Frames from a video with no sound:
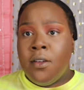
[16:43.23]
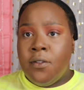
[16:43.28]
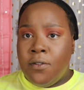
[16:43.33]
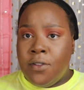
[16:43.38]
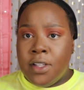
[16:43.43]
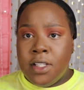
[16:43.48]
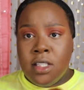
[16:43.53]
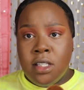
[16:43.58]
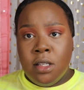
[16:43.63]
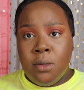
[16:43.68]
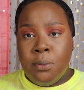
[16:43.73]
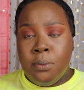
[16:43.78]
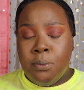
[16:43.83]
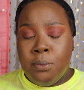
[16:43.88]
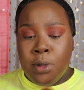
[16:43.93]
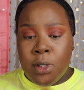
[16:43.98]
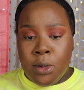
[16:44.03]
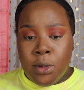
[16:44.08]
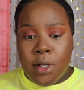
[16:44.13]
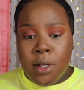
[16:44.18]
Fenty
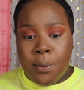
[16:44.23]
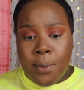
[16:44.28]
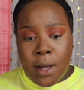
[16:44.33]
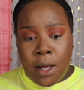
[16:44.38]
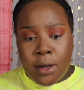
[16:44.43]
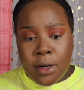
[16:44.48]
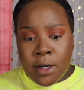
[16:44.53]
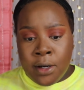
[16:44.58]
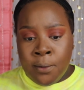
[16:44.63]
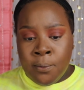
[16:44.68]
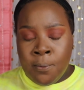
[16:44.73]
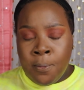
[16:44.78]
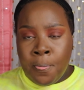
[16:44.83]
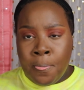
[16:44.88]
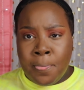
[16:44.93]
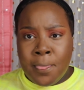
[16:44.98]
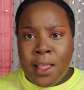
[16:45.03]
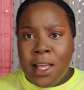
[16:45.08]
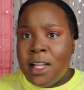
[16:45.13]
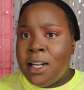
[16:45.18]
Beauty powder,
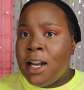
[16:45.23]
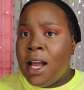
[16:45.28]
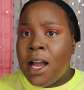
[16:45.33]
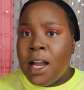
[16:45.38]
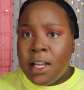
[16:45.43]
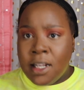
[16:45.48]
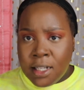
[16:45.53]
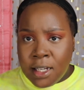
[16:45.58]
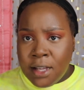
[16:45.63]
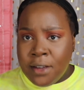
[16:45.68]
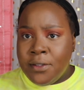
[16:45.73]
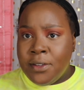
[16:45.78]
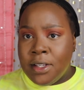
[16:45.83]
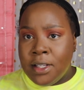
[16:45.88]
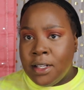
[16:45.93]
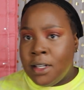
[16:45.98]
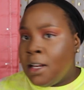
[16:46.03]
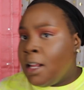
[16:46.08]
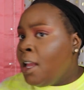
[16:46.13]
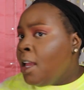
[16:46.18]
and I love it.